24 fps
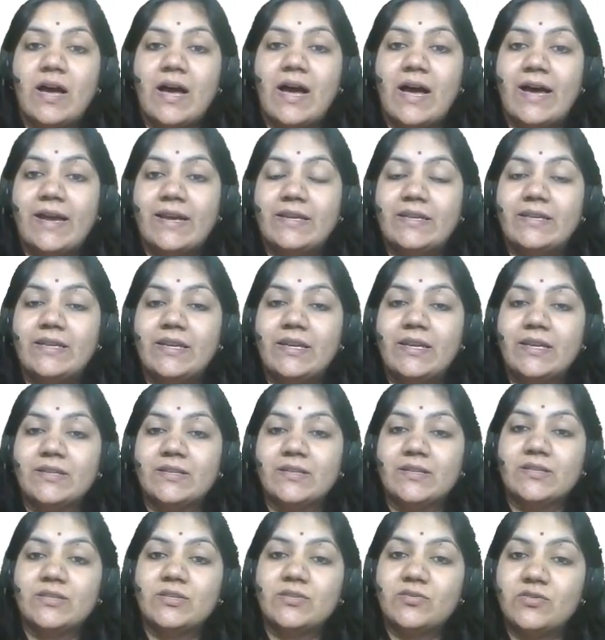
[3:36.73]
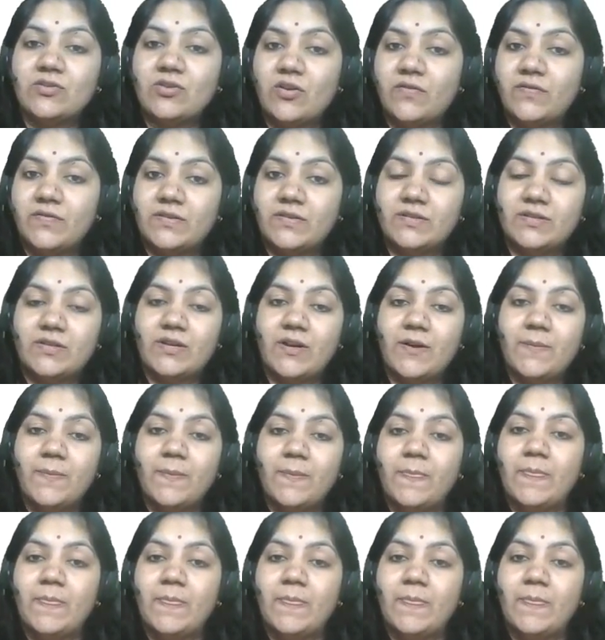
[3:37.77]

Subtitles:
IT Industry of India,